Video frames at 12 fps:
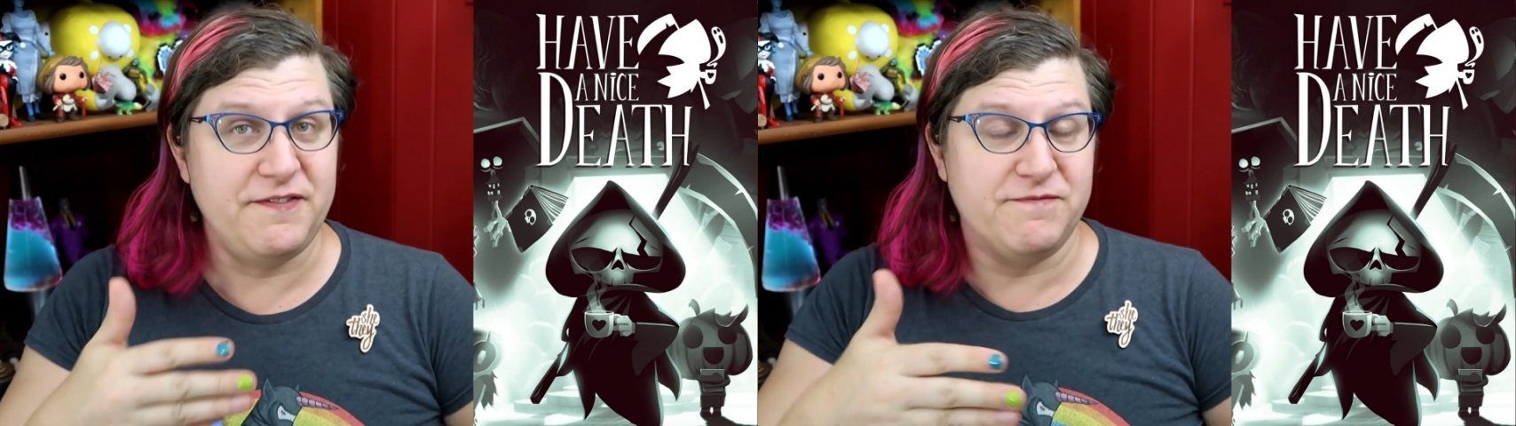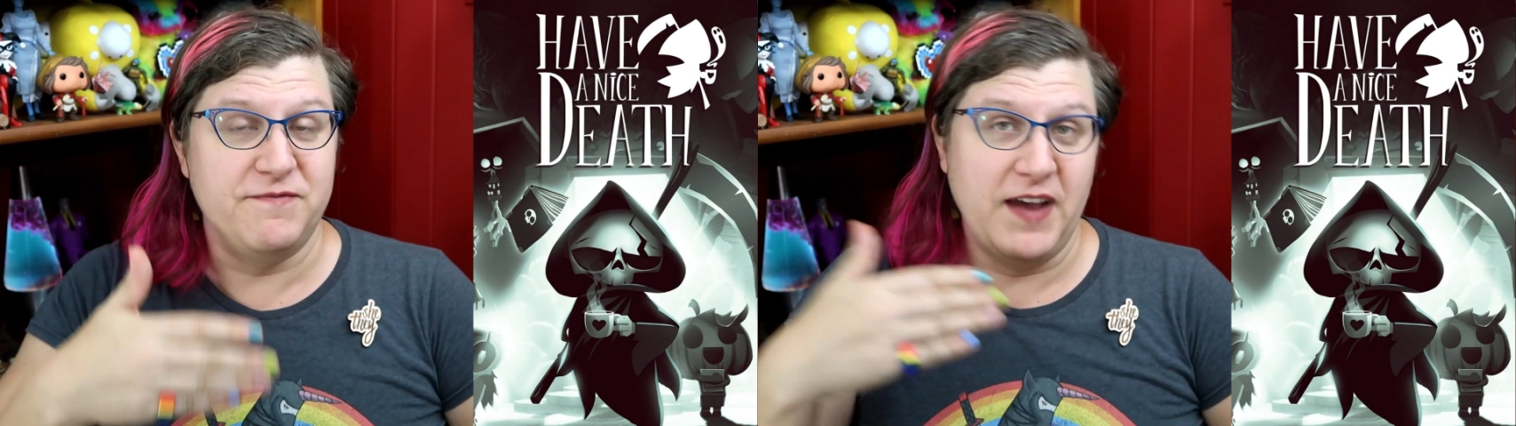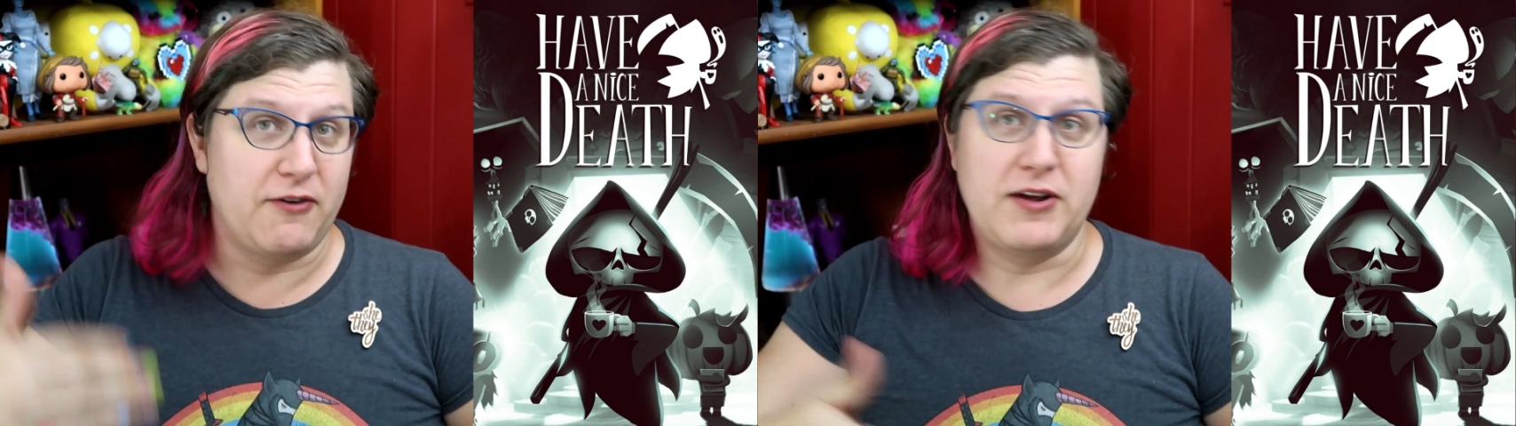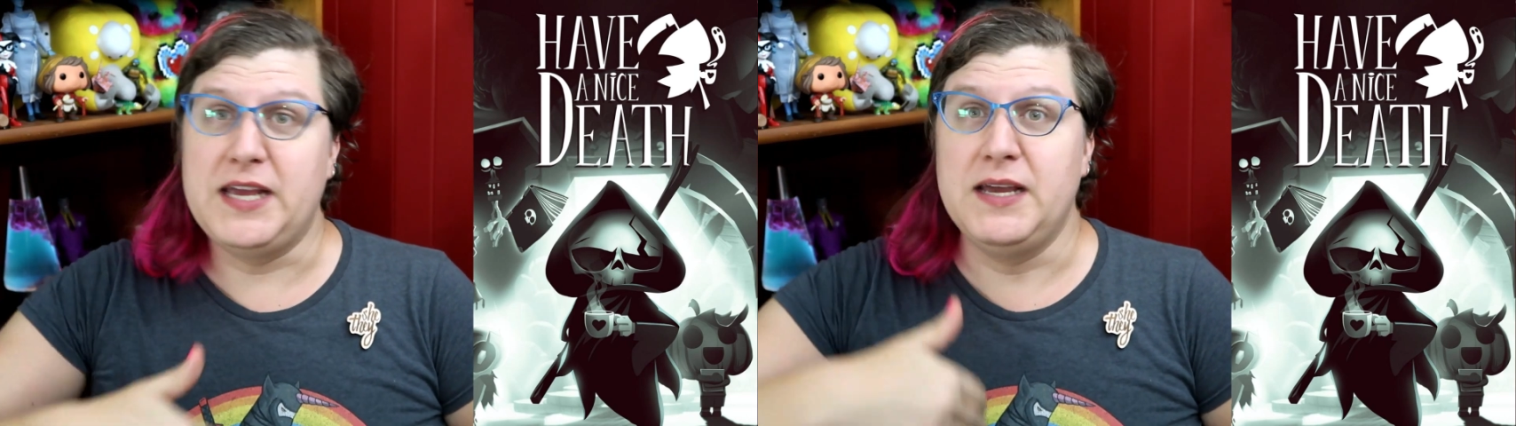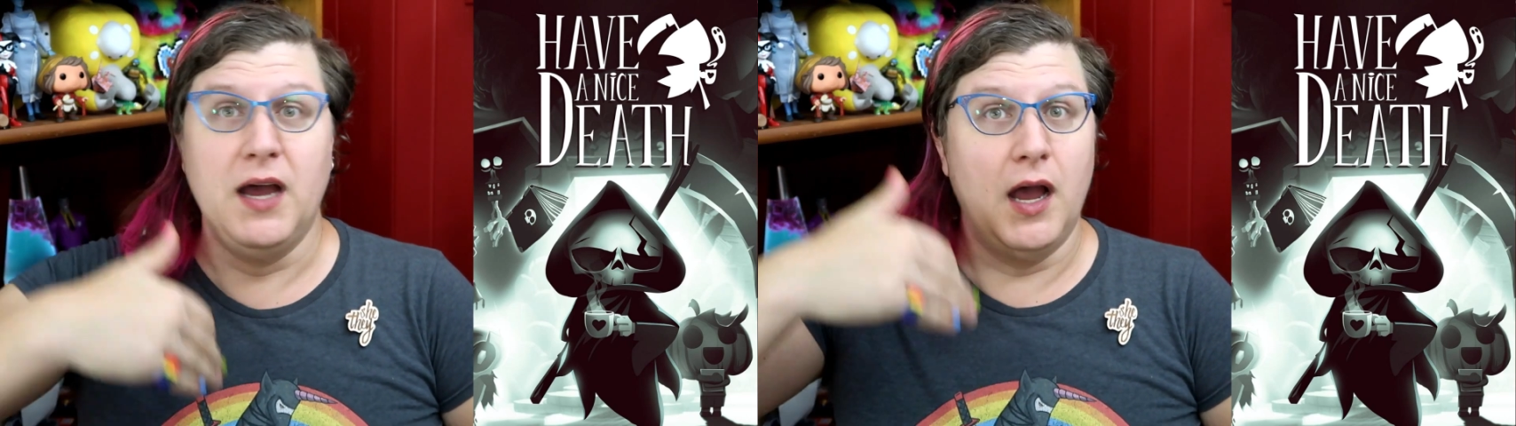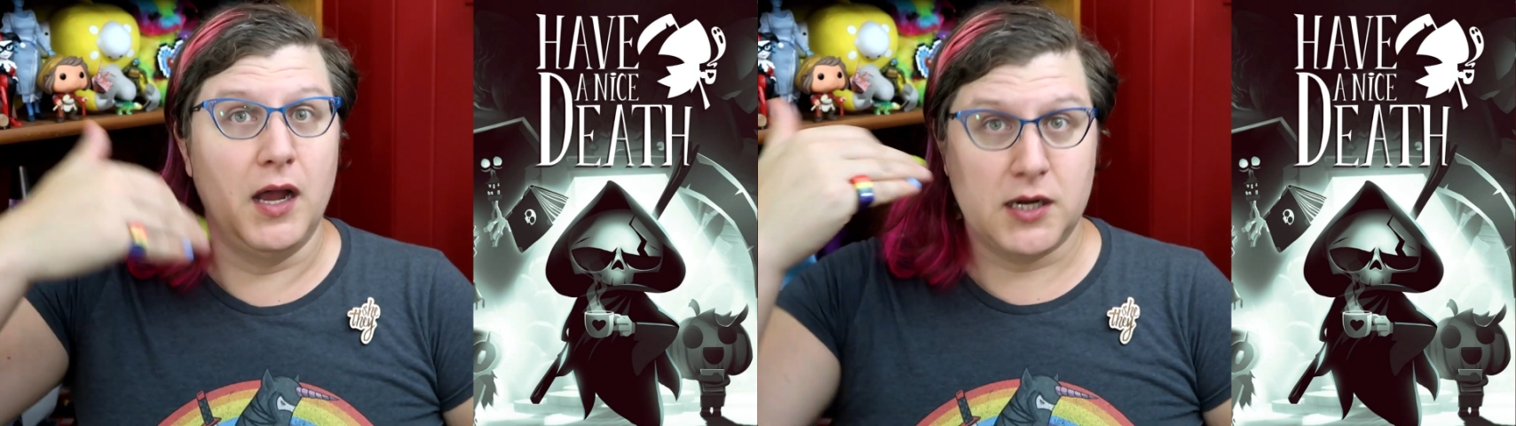very
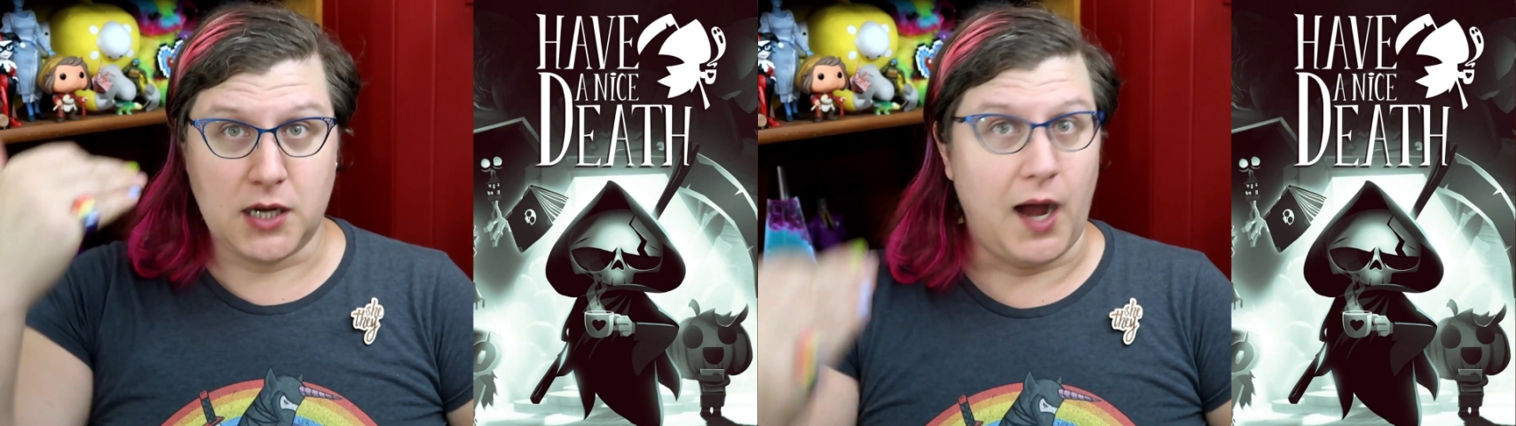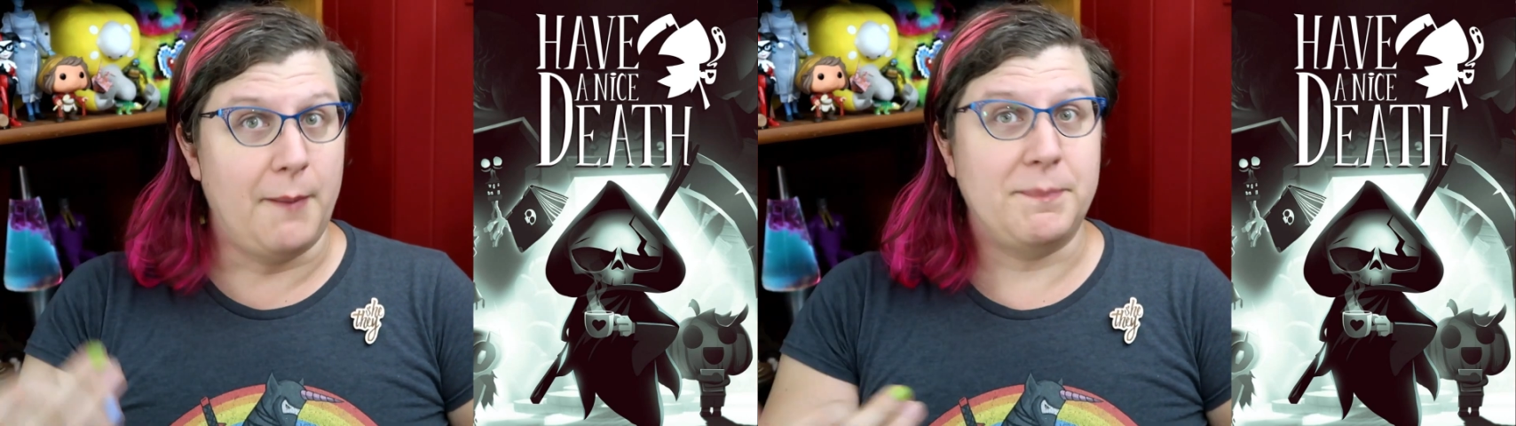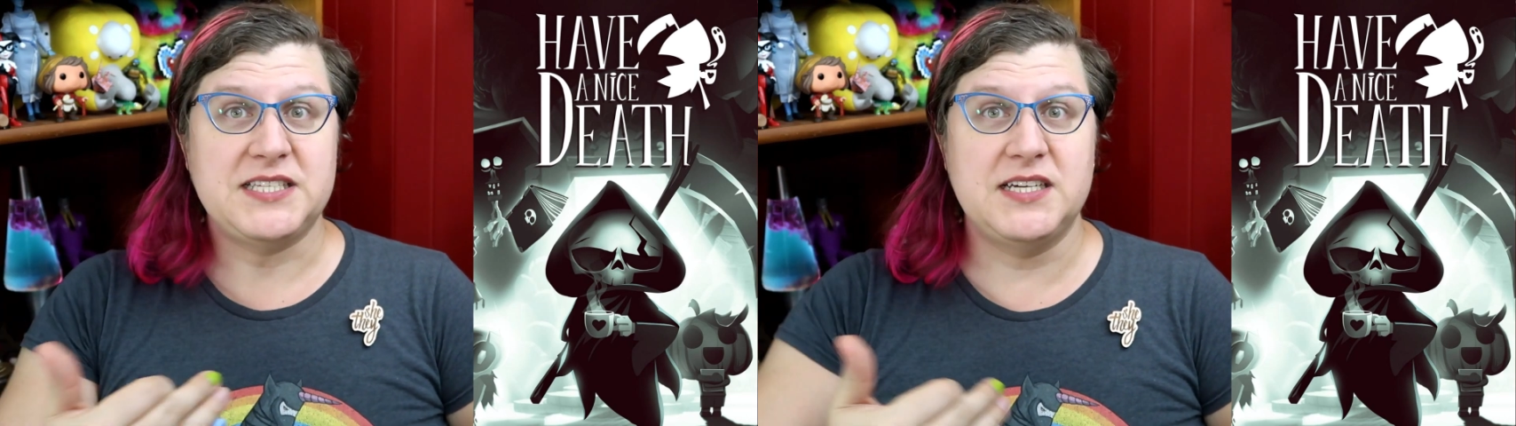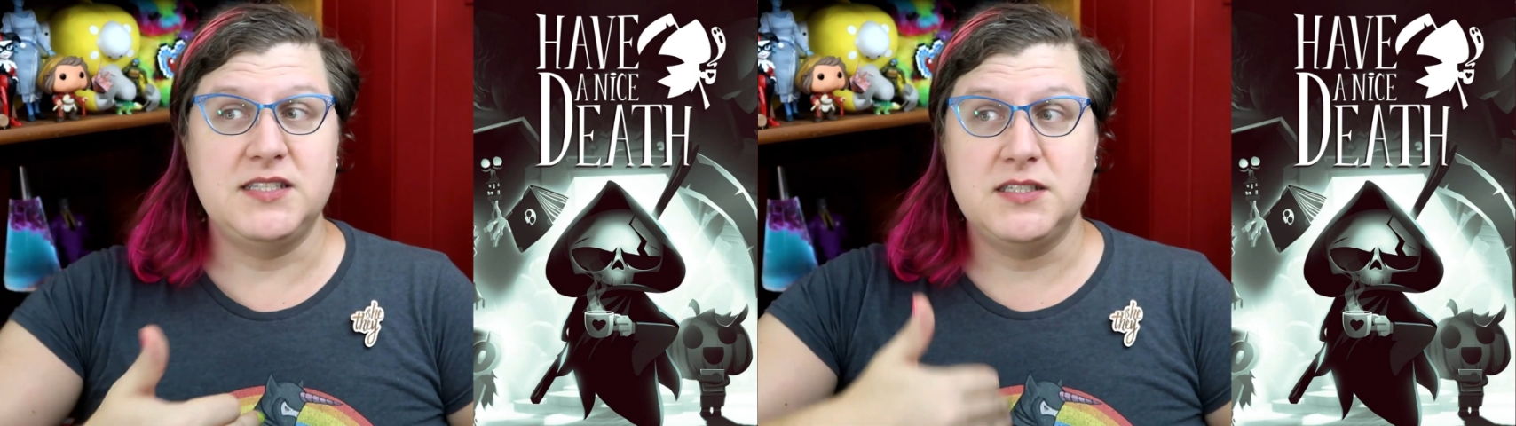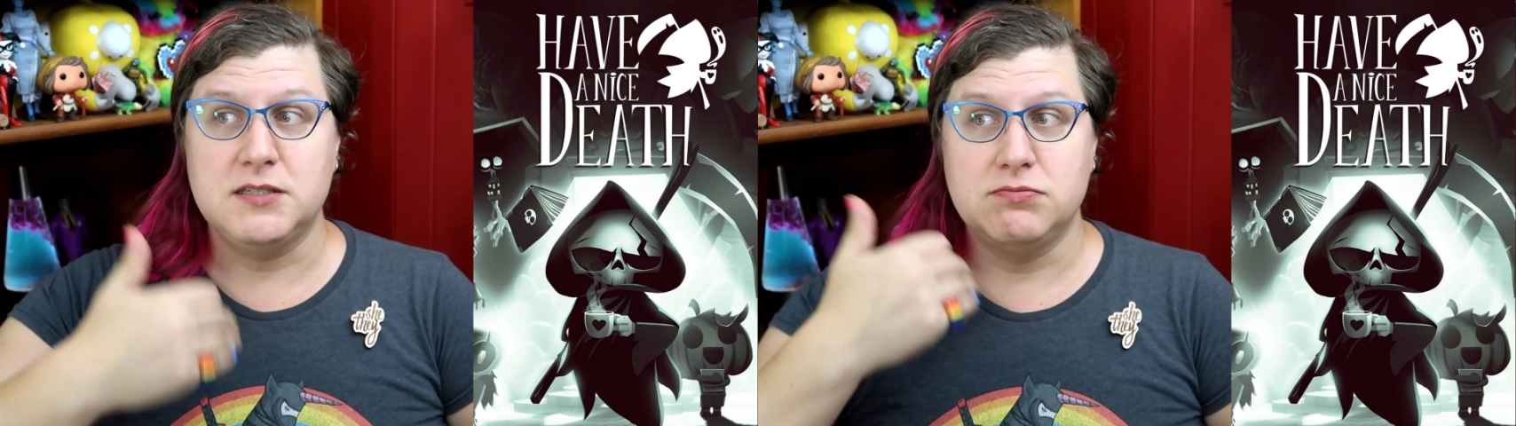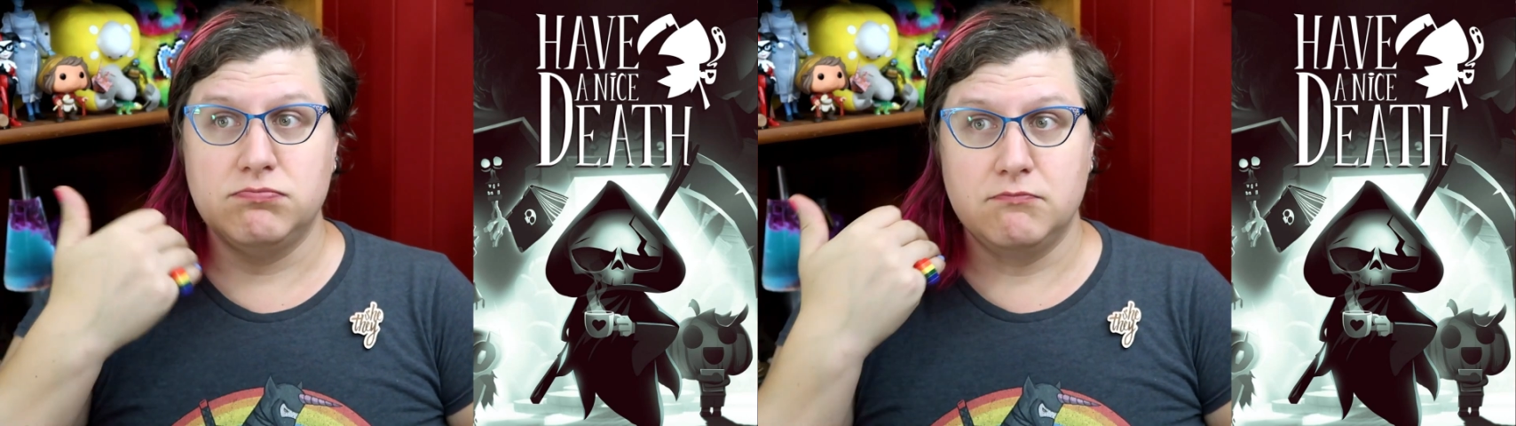
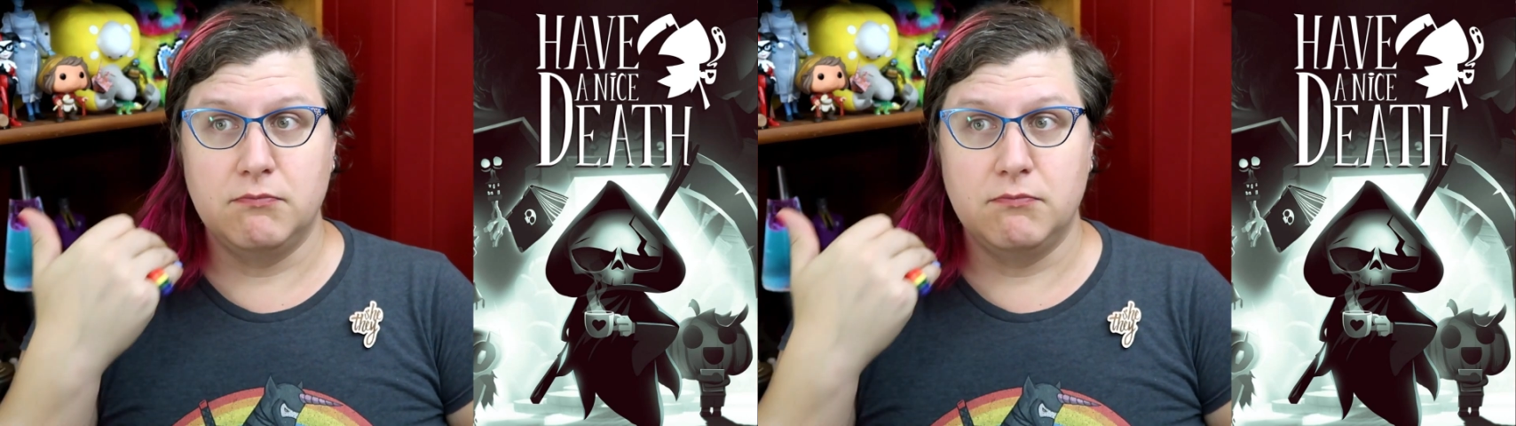competent,